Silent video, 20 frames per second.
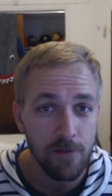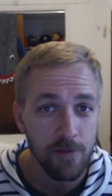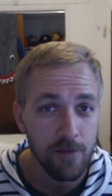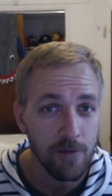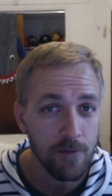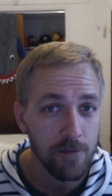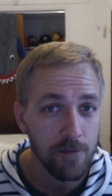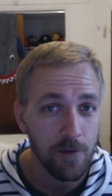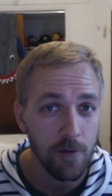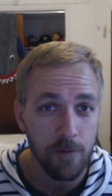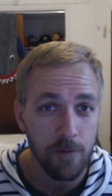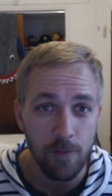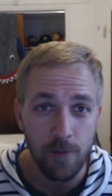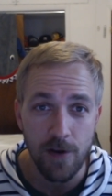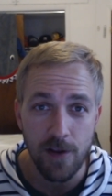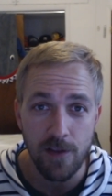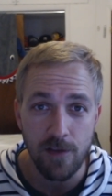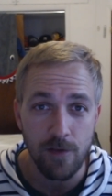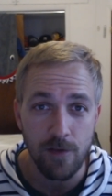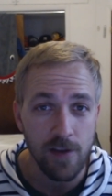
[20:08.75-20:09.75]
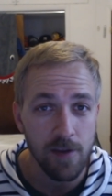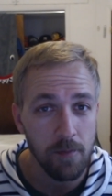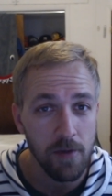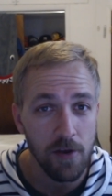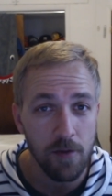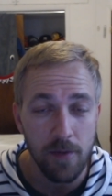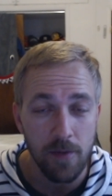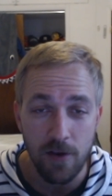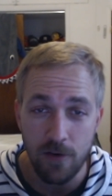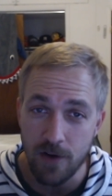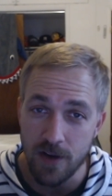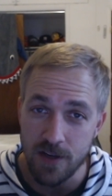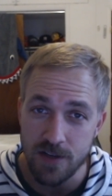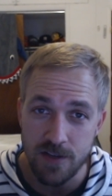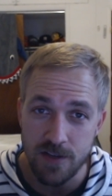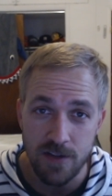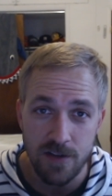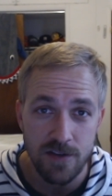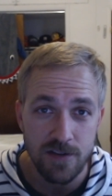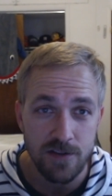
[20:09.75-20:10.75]
Feel free to email me
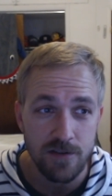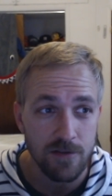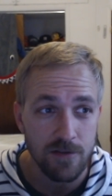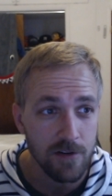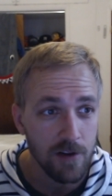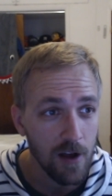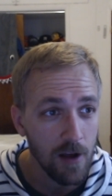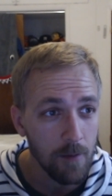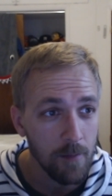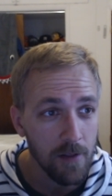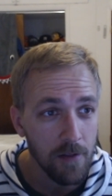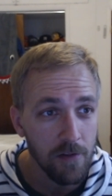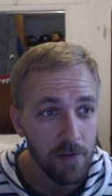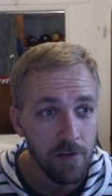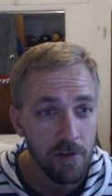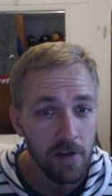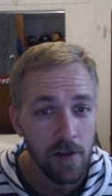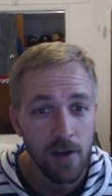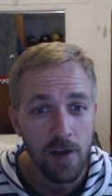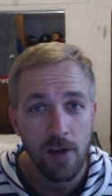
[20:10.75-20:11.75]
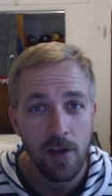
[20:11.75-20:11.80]
questions or comments.